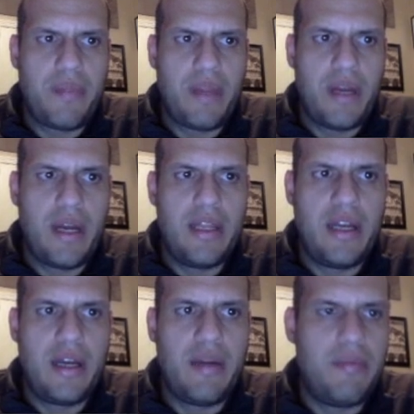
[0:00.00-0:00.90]

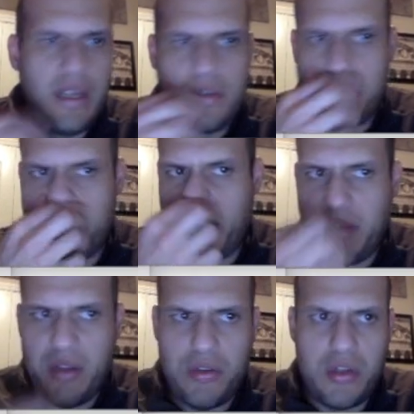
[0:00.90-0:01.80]
The interesting
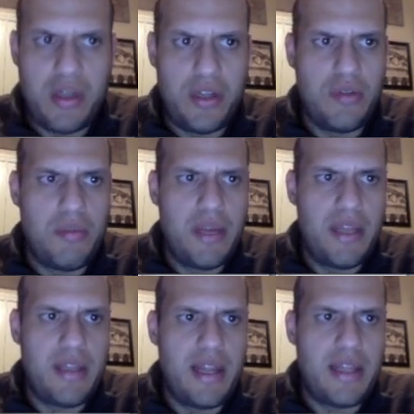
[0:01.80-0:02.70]
about
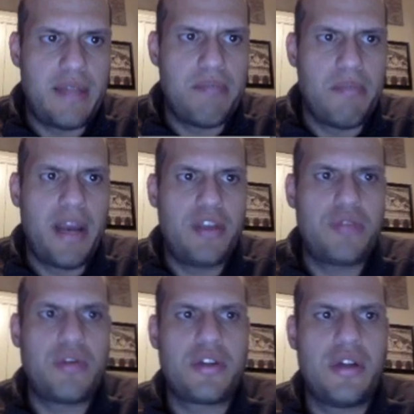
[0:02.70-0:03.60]
32-bit that my
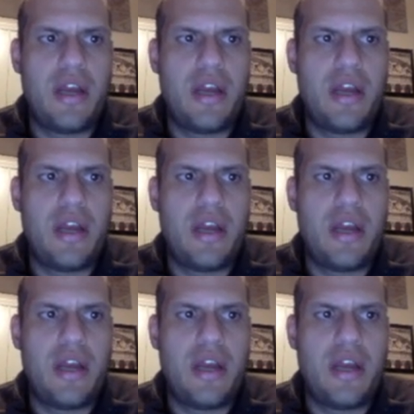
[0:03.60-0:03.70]
instruction,